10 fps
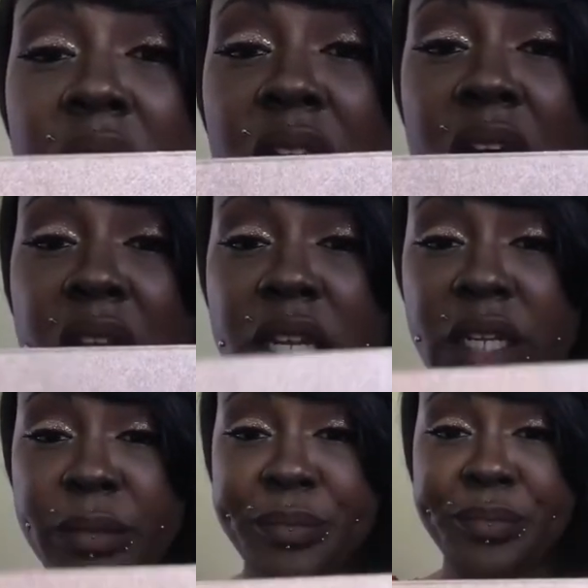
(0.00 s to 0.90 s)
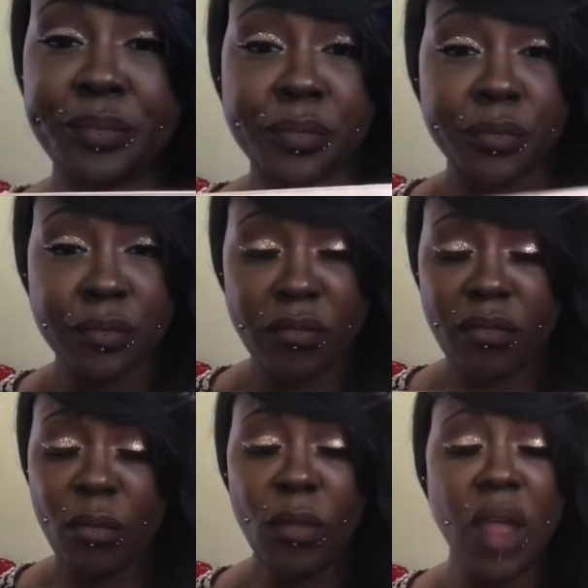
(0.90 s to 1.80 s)
color.
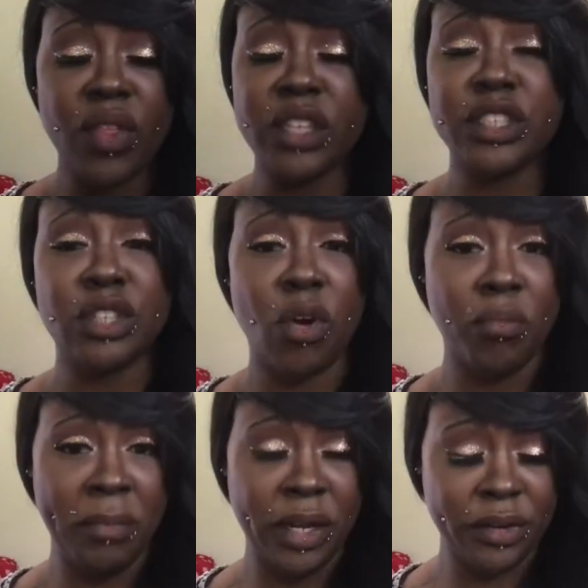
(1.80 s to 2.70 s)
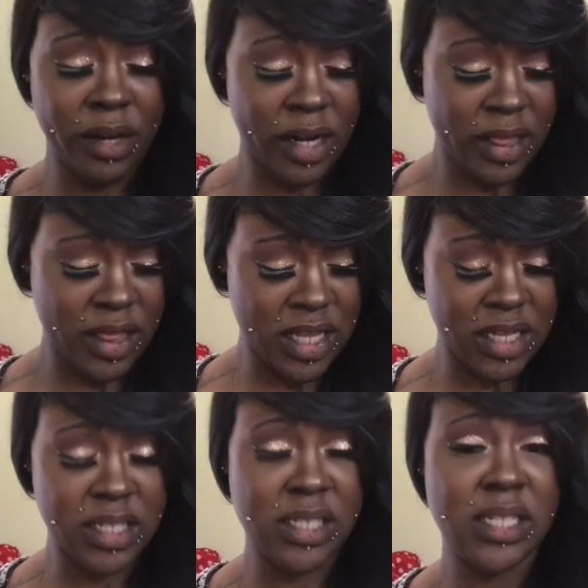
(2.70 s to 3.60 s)
There's no mirror in
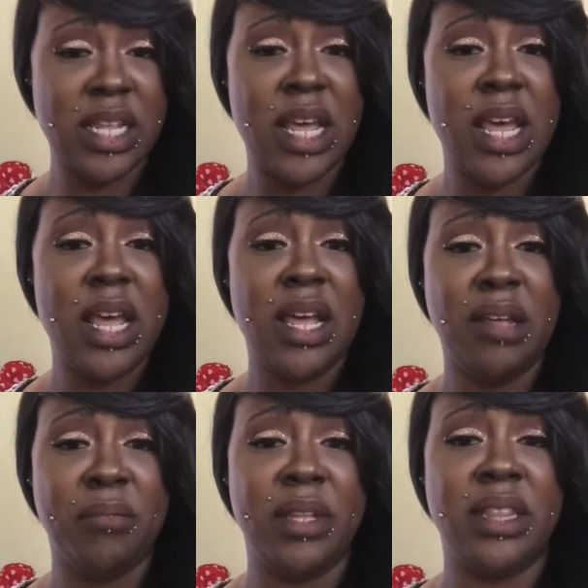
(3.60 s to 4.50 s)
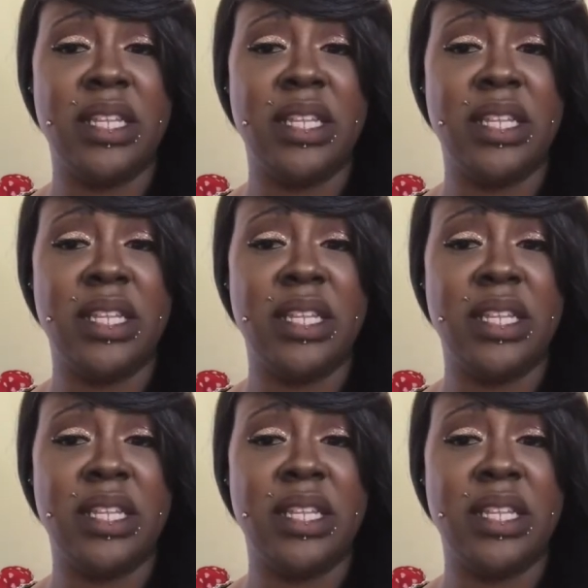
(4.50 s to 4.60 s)
this. But